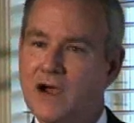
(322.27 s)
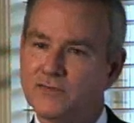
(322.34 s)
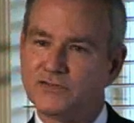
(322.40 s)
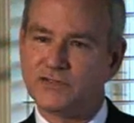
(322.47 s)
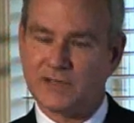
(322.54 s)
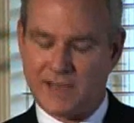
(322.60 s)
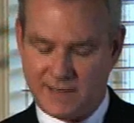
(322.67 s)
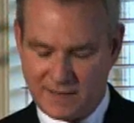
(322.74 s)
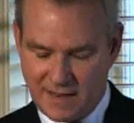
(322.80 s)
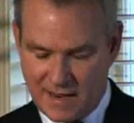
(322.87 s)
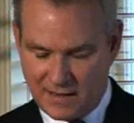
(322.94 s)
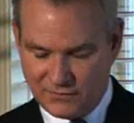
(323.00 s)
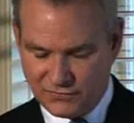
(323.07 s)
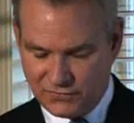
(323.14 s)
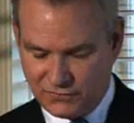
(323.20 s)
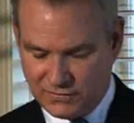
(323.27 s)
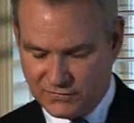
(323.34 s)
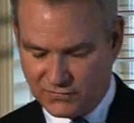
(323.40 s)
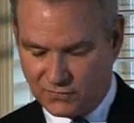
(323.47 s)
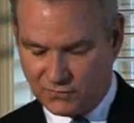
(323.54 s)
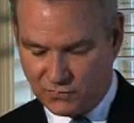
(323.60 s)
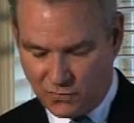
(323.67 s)
outside counsel,
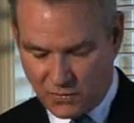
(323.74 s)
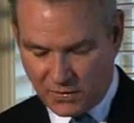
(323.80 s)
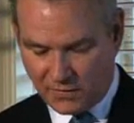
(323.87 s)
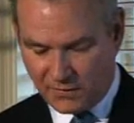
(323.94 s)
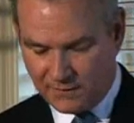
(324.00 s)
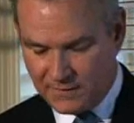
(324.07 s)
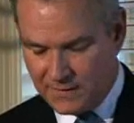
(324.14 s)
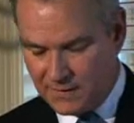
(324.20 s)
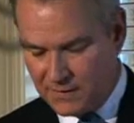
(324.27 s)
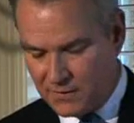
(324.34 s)
as a lawyer?